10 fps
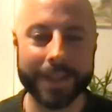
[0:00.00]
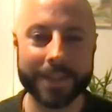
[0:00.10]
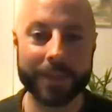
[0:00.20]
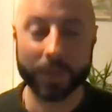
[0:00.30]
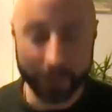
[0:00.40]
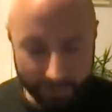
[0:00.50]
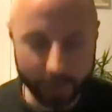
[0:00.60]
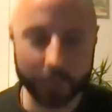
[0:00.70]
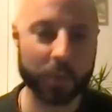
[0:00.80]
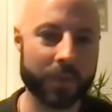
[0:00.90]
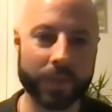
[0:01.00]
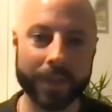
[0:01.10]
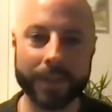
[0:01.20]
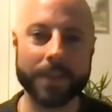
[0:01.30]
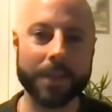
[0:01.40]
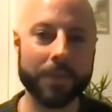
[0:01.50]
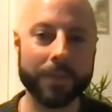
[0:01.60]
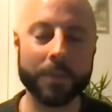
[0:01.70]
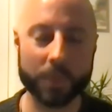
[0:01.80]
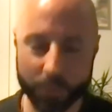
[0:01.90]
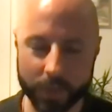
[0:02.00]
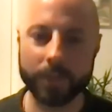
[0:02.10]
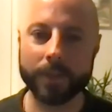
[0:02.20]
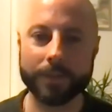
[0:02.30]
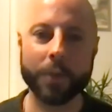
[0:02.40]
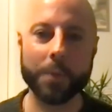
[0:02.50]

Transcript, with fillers: so thank you very much for that this evening. was brilliant.